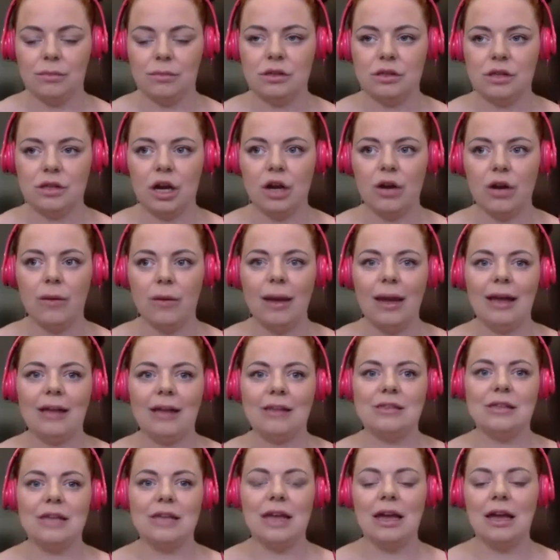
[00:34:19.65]
So
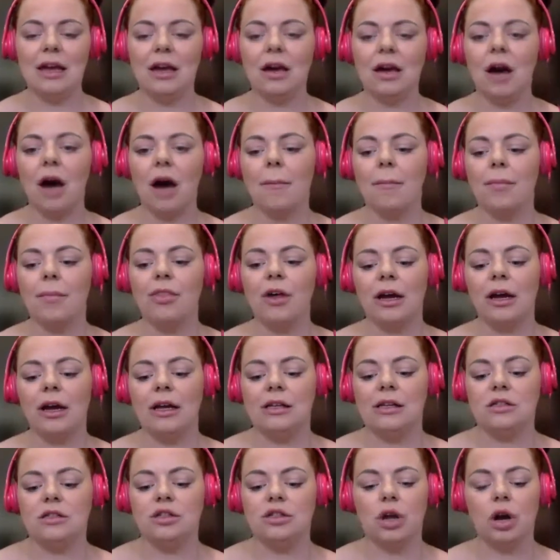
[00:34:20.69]
it's income that
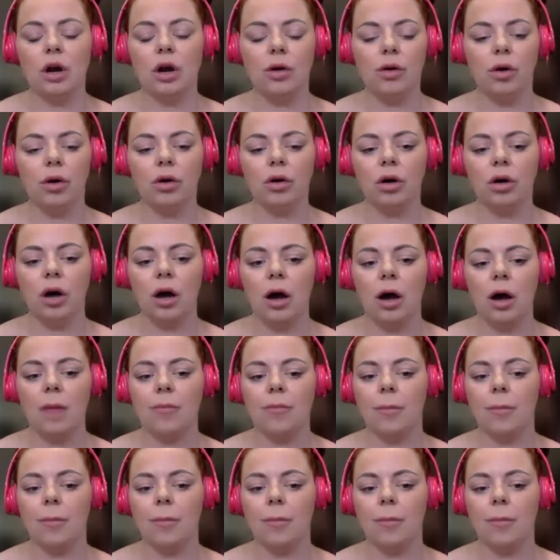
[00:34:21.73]
is no longer